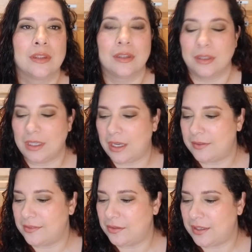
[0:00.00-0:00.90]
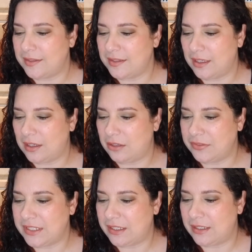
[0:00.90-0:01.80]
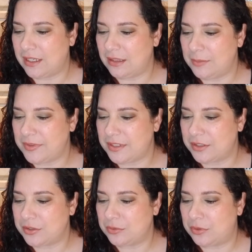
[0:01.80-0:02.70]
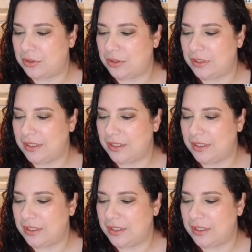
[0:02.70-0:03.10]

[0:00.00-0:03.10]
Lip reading: Yeah, so that's the e.l.f. Day to Night Lipstick Duo.